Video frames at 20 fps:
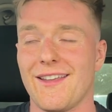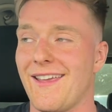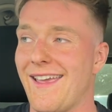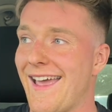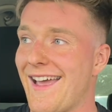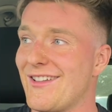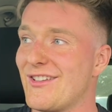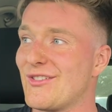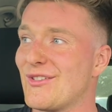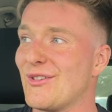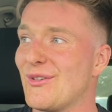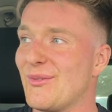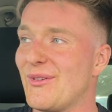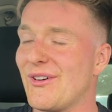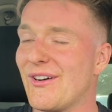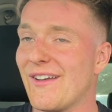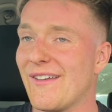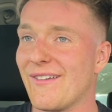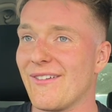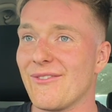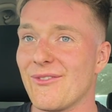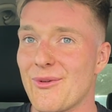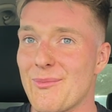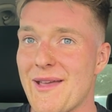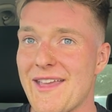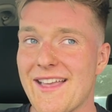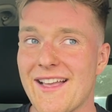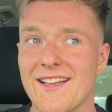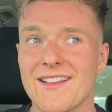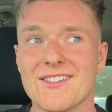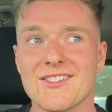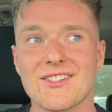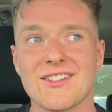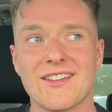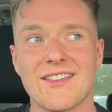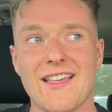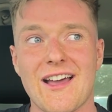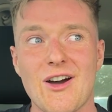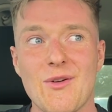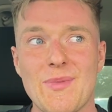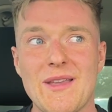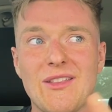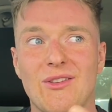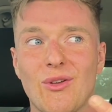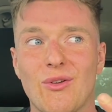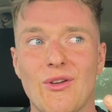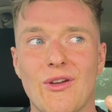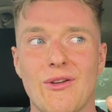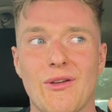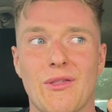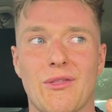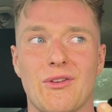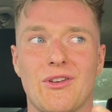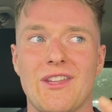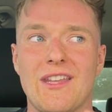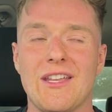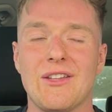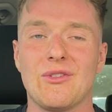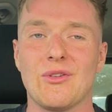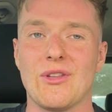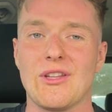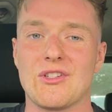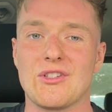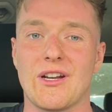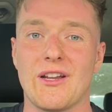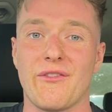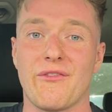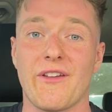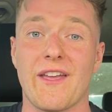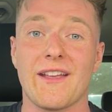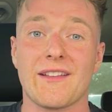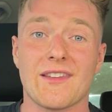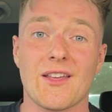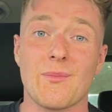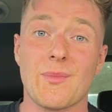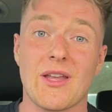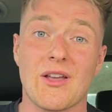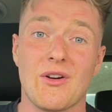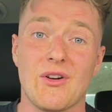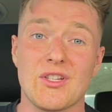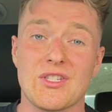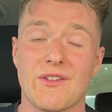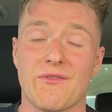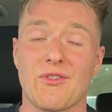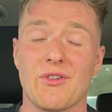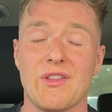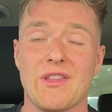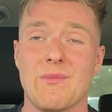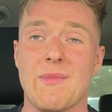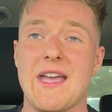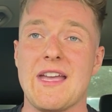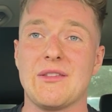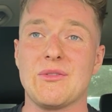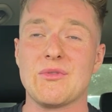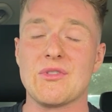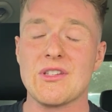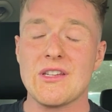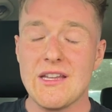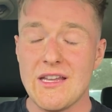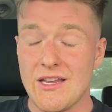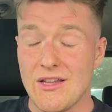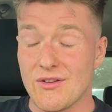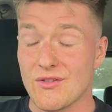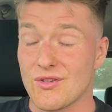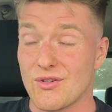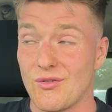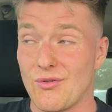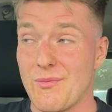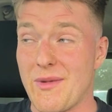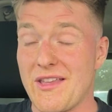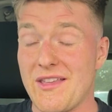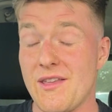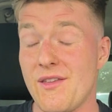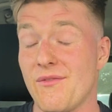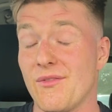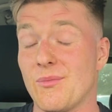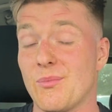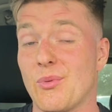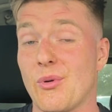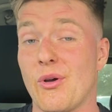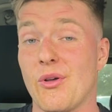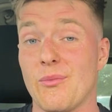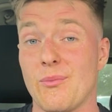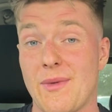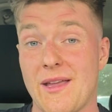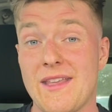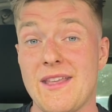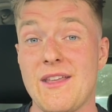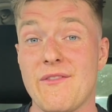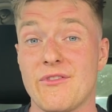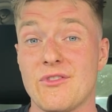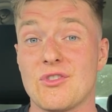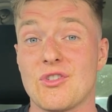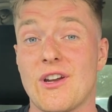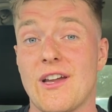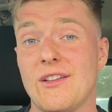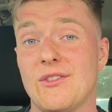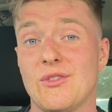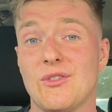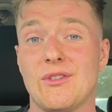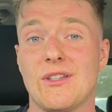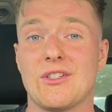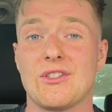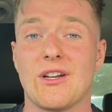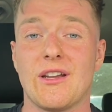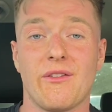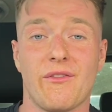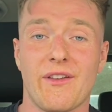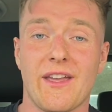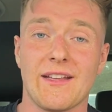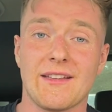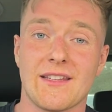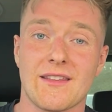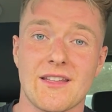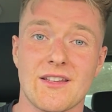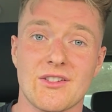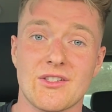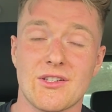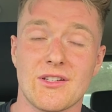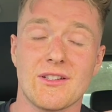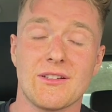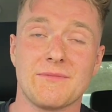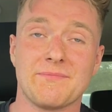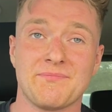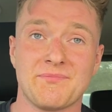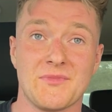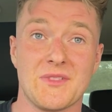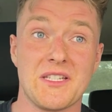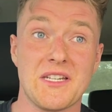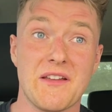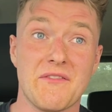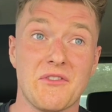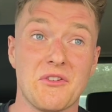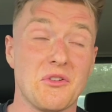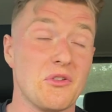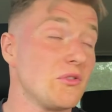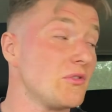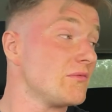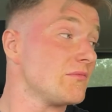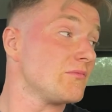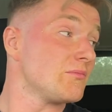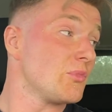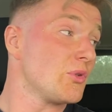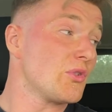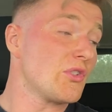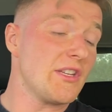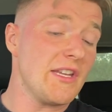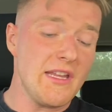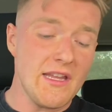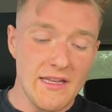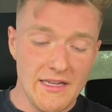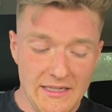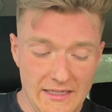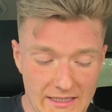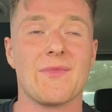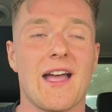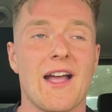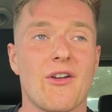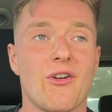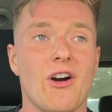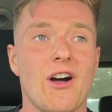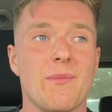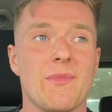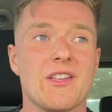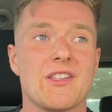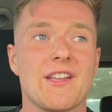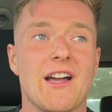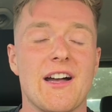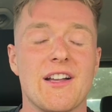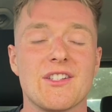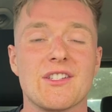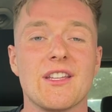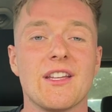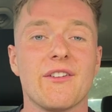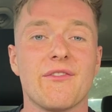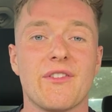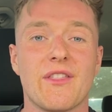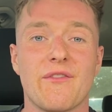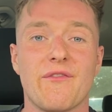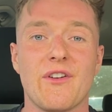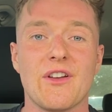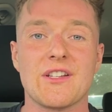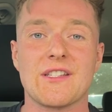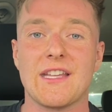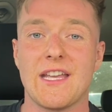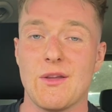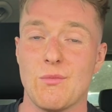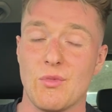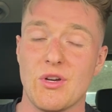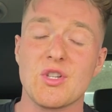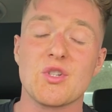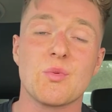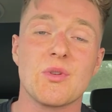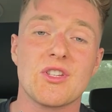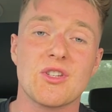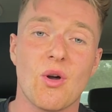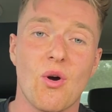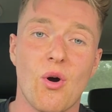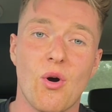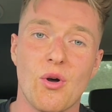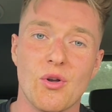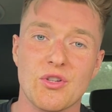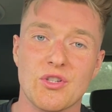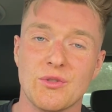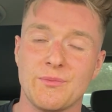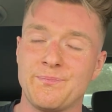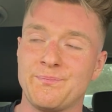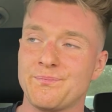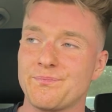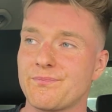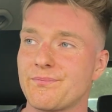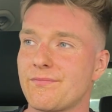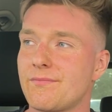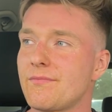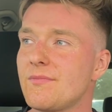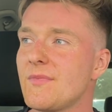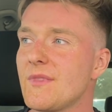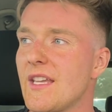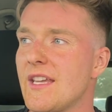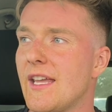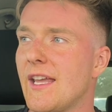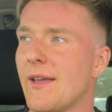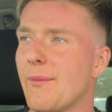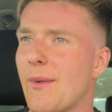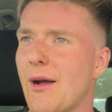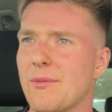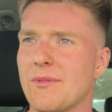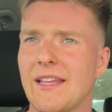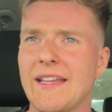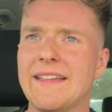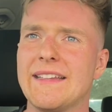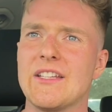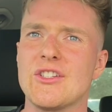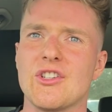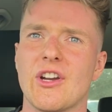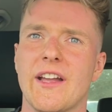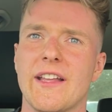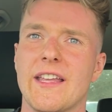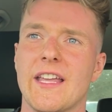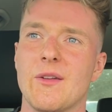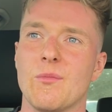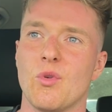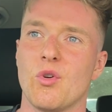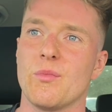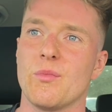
And you know what? We might actually, that'll be 2 out of 3 to do the trifecta, because I've got the medals. So might even try doing the trifecta this year. You never know. We'll see. I got a massage there for the first time, which was awesome. I would like to try getting more